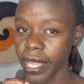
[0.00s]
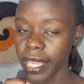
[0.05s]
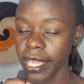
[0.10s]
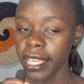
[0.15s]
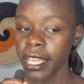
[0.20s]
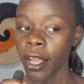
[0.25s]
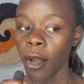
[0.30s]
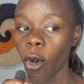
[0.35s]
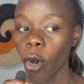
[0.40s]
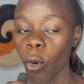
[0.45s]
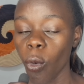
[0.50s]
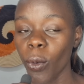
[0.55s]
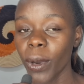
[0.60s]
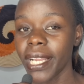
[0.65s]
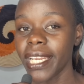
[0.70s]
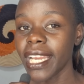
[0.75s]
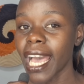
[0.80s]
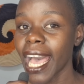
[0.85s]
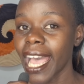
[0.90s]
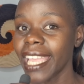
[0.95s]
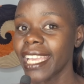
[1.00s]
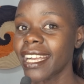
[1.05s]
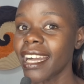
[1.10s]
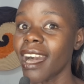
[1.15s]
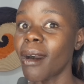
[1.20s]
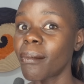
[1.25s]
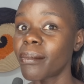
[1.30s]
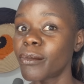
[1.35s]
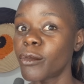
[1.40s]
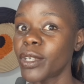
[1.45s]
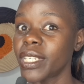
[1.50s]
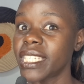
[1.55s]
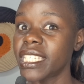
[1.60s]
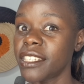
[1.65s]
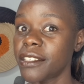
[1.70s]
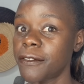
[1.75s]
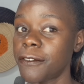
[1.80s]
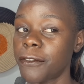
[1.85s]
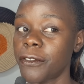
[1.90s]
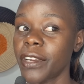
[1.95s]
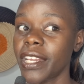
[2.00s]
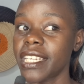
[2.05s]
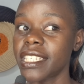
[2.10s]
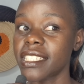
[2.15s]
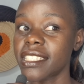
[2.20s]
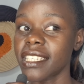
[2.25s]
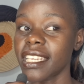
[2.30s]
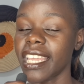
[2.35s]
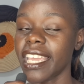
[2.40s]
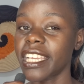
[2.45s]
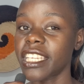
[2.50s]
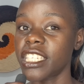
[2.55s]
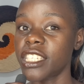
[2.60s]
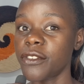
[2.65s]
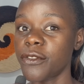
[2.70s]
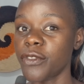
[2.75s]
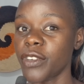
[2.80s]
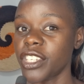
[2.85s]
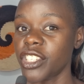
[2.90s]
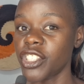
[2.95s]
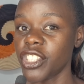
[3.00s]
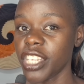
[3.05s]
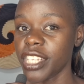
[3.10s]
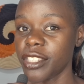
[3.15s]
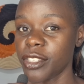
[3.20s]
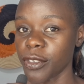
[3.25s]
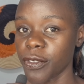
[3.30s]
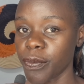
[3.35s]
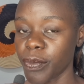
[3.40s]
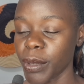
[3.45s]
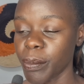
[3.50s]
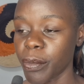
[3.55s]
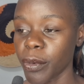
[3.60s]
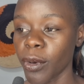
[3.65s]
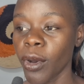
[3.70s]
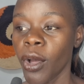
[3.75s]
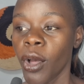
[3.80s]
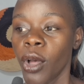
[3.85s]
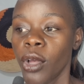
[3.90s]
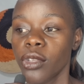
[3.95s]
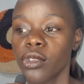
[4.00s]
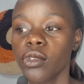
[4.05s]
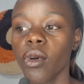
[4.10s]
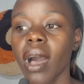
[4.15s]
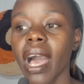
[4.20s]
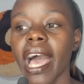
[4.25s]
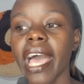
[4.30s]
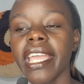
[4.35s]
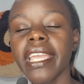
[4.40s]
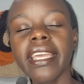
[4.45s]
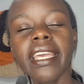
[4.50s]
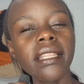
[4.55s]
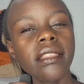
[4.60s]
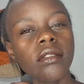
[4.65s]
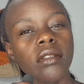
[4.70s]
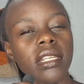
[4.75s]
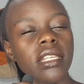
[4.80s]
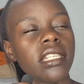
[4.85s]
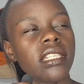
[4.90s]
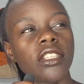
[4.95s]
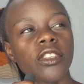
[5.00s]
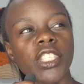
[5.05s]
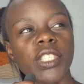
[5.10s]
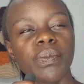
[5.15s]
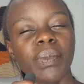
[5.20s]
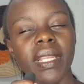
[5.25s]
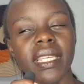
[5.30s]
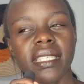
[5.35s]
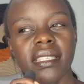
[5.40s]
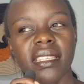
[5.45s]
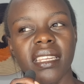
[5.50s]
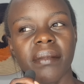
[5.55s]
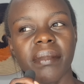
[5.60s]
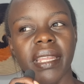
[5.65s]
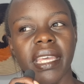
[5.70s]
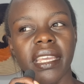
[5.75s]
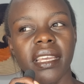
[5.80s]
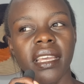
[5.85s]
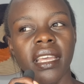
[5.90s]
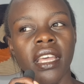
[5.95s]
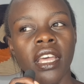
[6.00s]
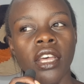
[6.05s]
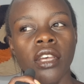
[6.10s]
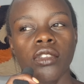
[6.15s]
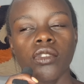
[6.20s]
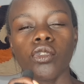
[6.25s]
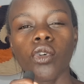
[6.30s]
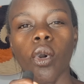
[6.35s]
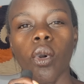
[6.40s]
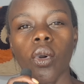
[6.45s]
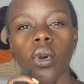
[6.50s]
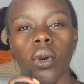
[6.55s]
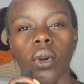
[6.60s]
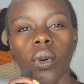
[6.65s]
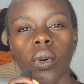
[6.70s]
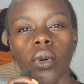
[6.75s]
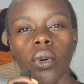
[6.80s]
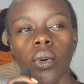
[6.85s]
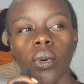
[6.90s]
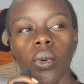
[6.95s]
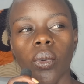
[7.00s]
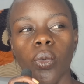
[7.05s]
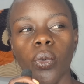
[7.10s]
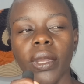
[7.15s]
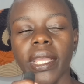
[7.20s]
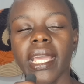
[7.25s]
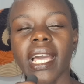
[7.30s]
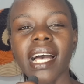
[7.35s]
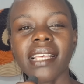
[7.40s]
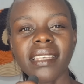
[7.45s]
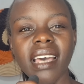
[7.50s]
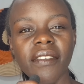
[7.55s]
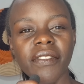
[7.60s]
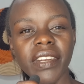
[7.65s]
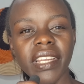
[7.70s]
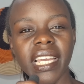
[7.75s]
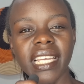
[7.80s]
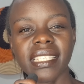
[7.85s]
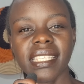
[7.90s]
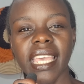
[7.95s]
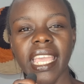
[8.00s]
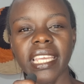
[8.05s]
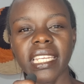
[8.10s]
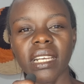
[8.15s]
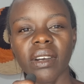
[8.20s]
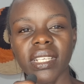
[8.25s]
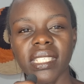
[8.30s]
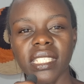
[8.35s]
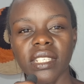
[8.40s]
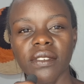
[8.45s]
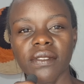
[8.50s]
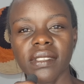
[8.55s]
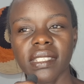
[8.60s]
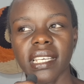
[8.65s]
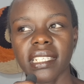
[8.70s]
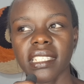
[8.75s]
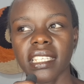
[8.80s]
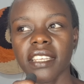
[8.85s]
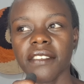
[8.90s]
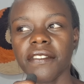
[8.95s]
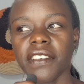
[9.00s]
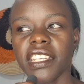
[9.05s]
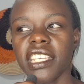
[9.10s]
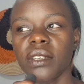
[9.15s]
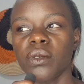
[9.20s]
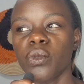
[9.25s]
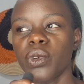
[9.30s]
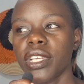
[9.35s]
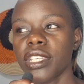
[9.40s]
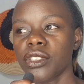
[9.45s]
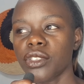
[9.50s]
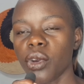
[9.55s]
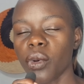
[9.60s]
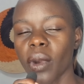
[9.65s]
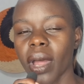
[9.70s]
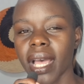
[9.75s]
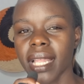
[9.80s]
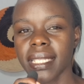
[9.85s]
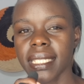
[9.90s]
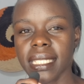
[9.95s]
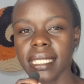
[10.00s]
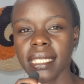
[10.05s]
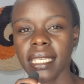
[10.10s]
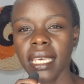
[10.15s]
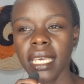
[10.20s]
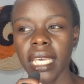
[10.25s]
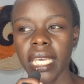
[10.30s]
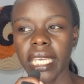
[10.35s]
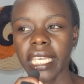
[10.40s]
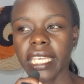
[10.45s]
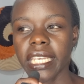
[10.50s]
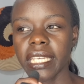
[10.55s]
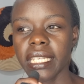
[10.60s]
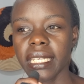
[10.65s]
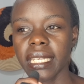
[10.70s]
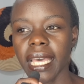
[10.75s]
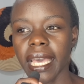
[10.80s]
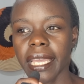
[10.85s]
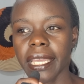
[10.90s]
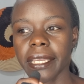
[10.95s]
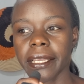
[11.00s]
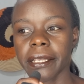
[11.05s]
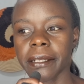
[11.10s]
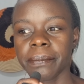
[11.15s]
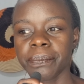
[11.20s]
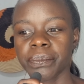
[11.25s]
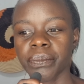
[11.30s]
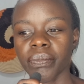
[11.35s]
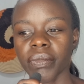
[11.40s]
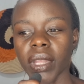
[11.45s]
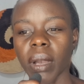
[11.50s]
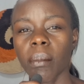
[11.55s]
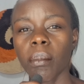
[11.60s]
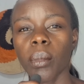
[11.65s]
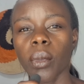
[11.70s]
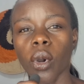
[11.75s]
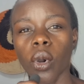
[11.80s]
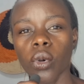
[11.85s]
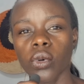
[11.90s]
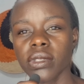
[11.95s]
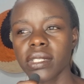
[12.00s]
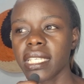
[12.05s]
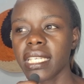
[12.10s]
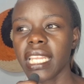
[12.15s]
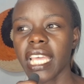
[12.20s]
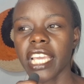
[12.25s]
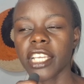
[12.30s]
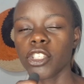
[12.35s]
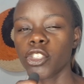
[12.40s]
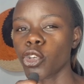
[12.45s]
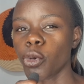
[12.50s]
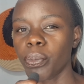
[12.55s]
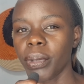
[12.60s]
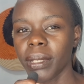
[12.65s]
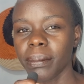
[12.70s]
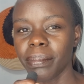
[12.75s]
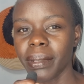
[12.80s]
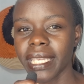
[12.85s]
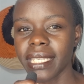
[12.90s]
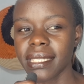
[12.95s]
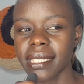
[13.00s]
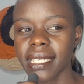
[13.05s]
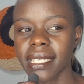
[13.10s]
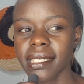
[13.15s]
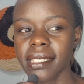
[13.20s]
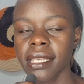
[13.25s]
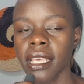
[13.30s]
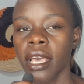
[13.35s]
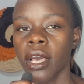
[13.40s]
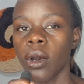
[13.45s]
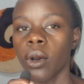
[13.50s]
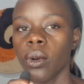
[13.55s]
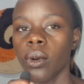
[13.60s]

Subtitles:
way, or when I come with different, like, different shades of people. So I get in these places and I'm like, so we as Africans hate ourselves that even in restaurants, in like malls, in like shopping places,